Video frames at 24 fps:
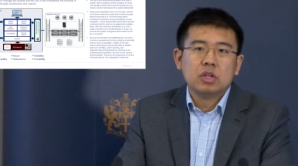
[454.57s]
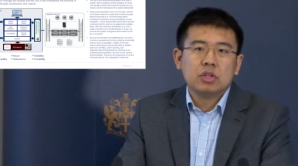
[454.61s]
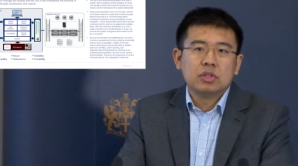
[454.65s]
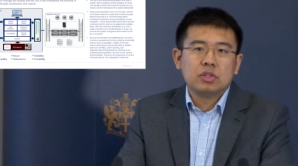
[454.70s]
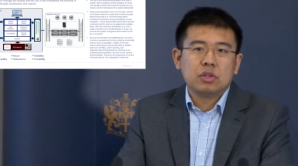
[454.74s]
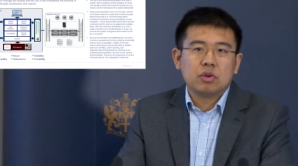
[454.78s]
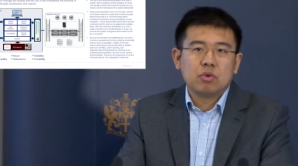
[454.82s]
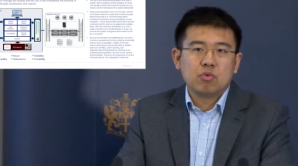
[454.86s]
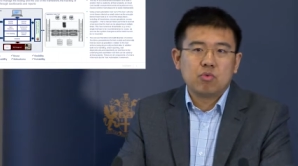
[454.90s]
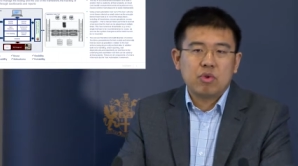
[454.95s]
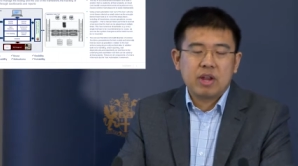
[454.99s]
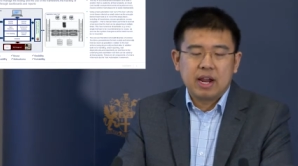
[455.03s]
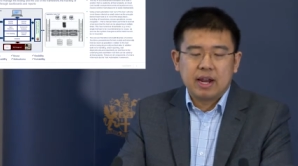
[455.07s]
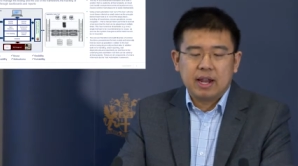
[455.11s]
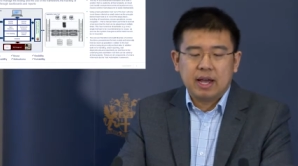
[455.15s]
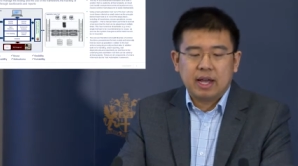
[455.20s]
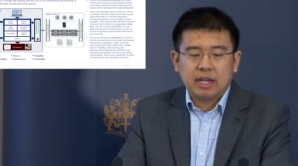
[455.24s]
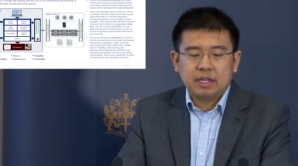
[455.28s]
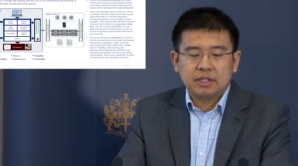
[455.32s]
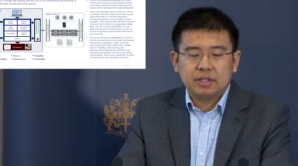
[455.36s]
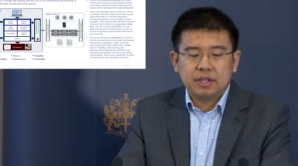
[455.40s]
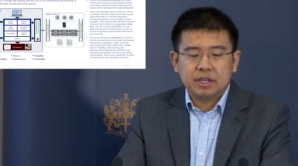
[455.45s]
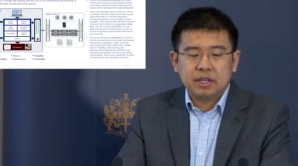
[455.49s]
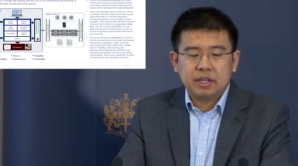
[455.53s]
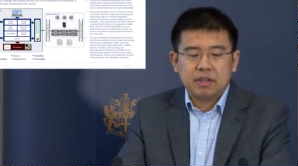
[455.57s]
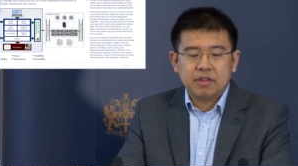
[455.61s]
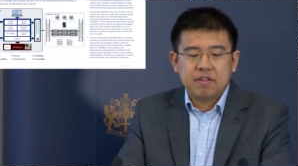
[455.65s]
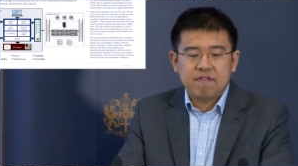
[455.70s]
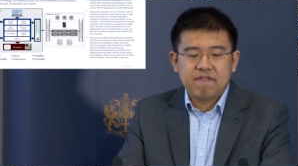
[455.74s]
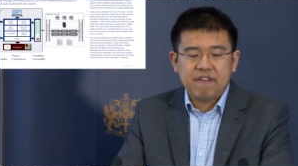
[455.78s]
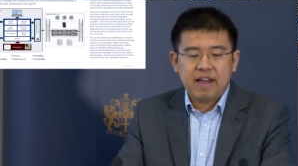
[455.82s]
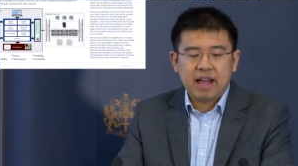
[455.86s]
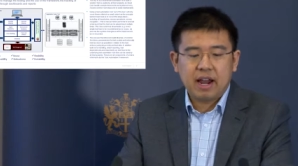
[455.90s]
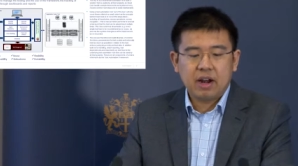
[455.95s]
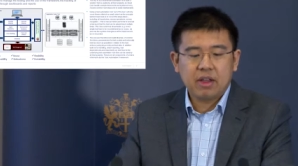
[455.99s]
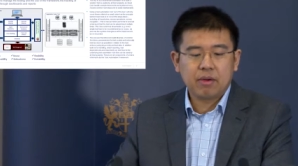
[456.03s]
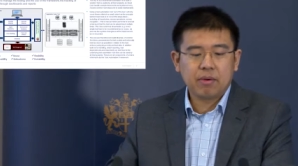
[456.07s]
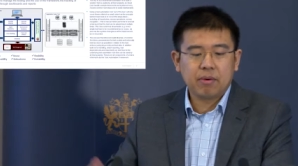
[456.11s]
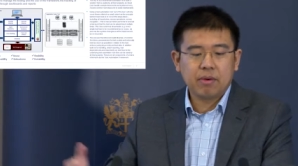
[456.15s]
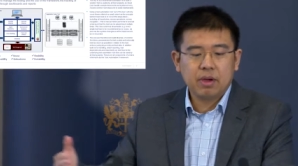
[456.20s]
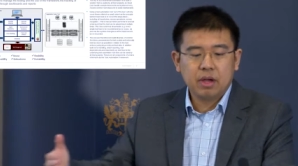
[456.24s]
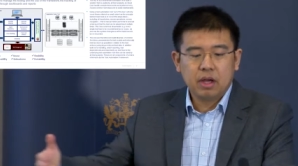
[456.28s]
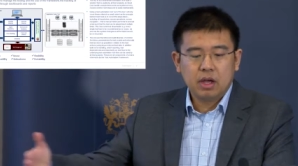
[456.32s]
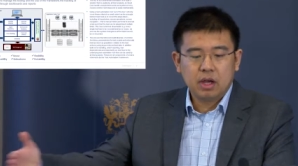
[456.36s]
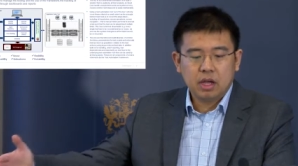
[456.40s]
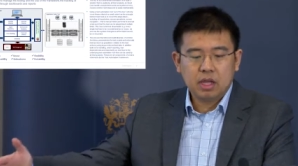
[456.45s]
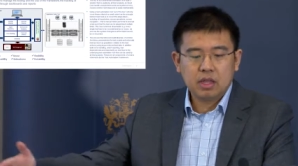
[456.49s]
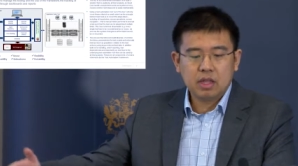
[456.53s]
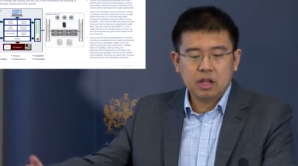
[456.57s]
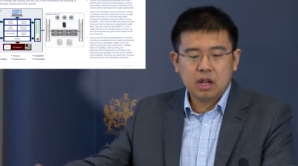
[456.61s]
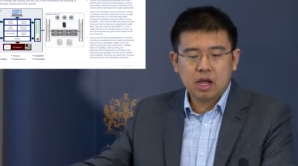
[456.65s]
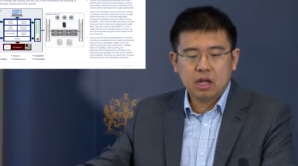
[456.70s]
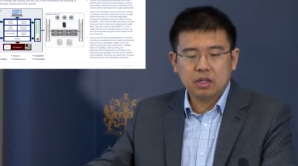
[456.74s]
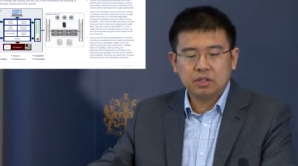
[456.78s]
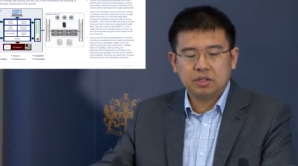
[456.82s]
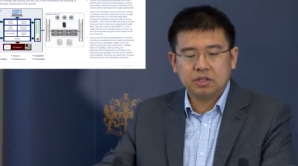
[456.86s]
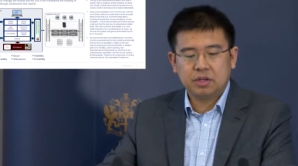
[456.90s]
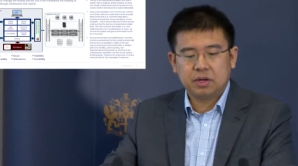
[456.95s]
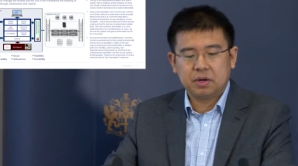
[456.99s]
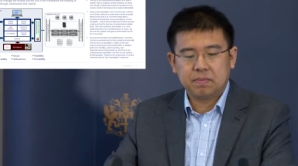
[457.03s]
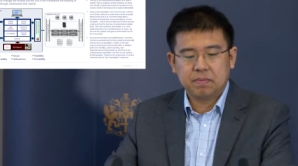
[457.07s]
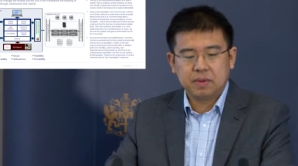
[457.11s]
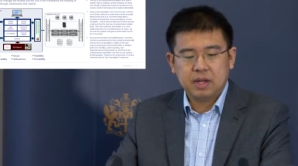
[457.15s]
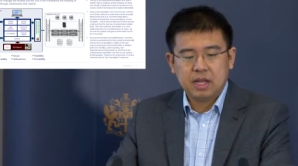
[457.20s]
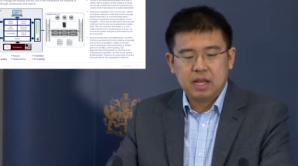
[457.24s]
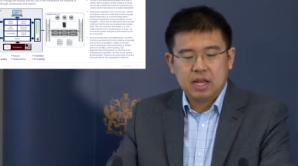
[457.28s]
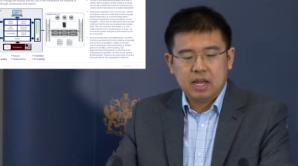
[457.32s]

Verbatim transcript: So realize the, the value in the long term.